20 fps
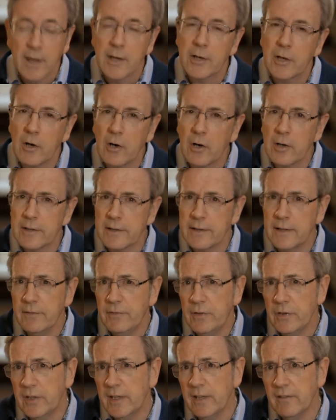"God, and if
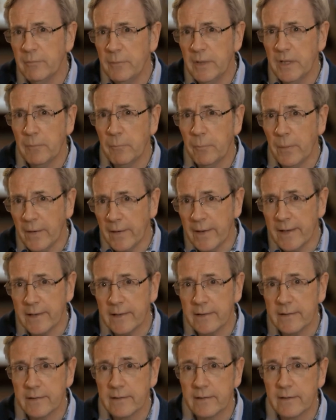you give me a
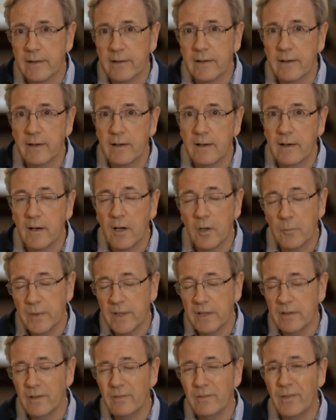bike, I'll be
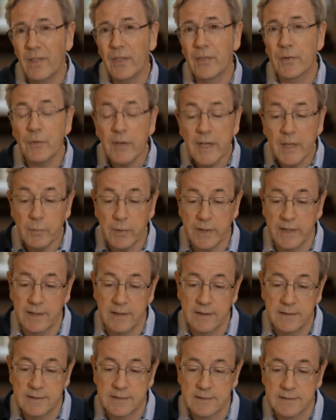good for 3
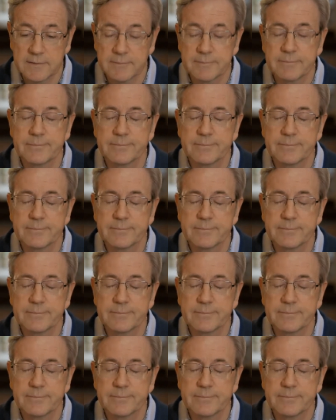weeks."